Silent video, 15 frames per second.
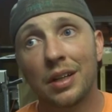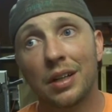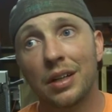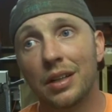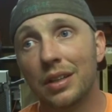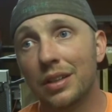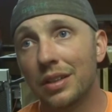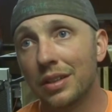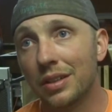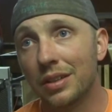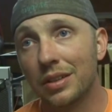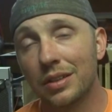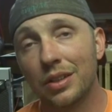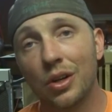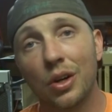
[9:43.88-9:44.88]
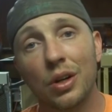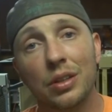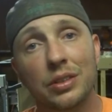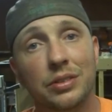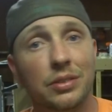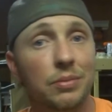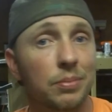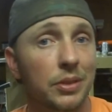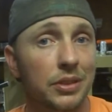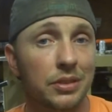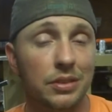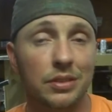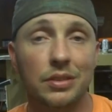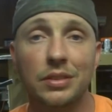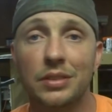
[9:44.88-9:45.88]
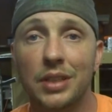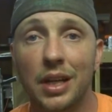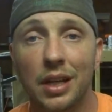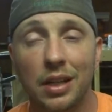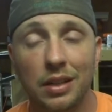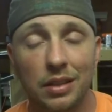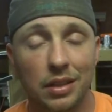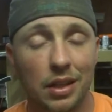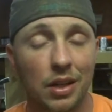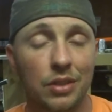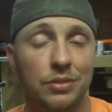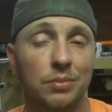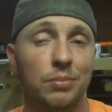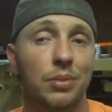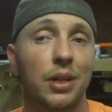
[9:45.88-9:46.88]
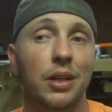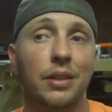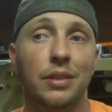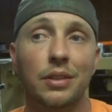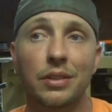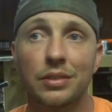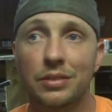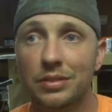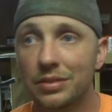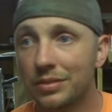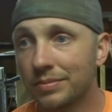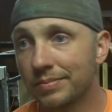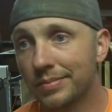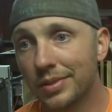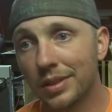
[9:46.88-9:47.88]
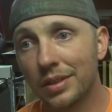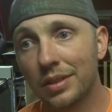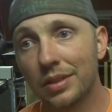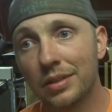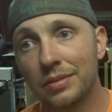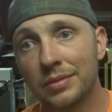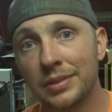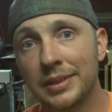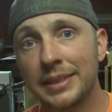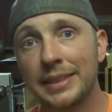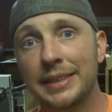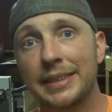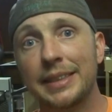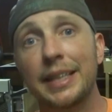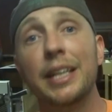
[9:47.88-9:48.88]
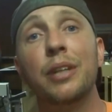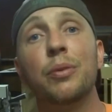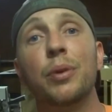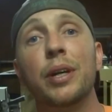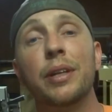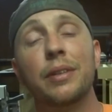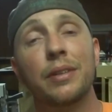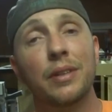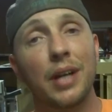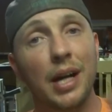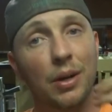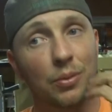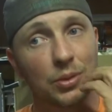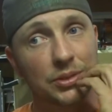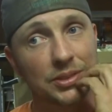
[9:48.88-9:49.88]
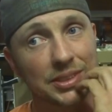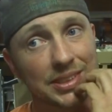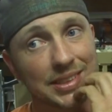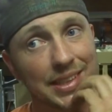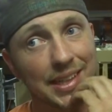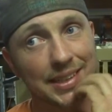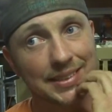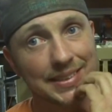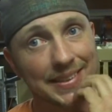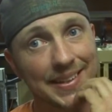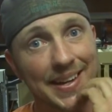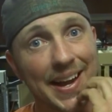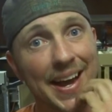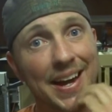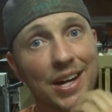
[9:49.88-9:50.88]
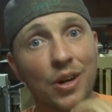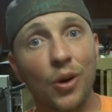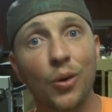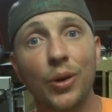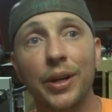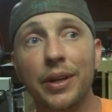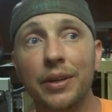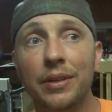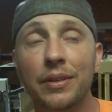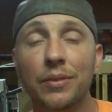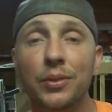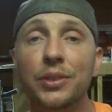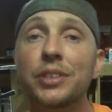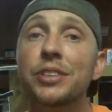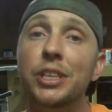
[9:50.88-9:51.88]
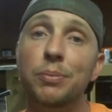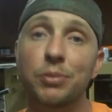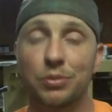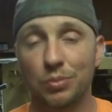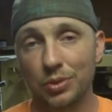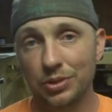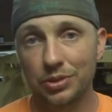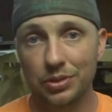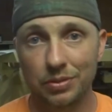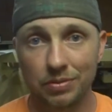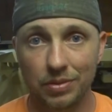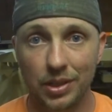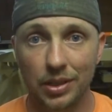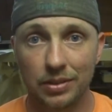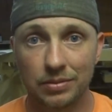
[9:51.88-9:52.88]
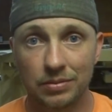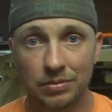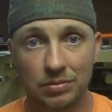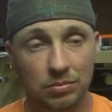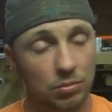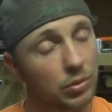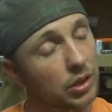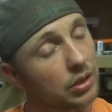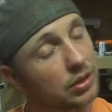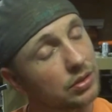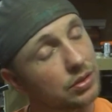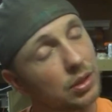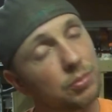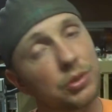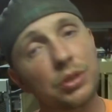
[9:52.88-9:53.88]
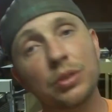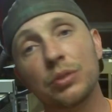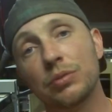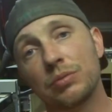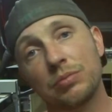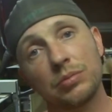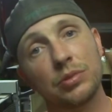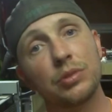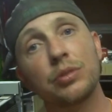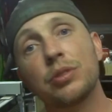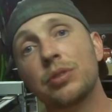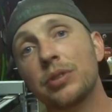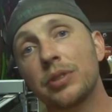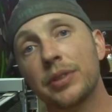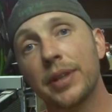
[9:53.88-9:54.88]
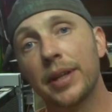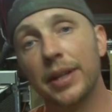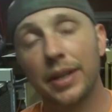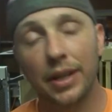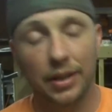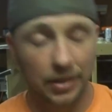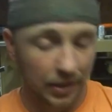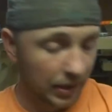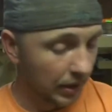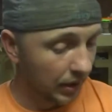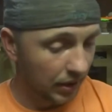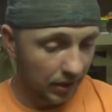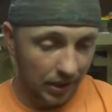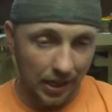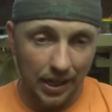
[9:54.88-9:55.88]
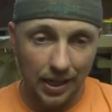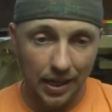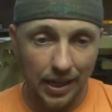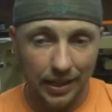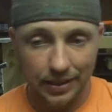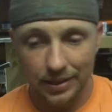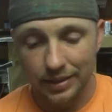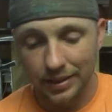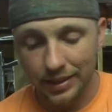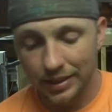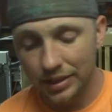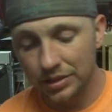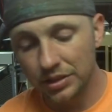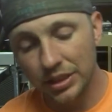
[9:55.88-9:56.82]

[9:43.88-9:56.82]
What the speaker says: Carly Suspensions has got awesome products. Anyway, I would suggest not going with the cheapest one you can find, but it's up to you. You do your thing. I did these.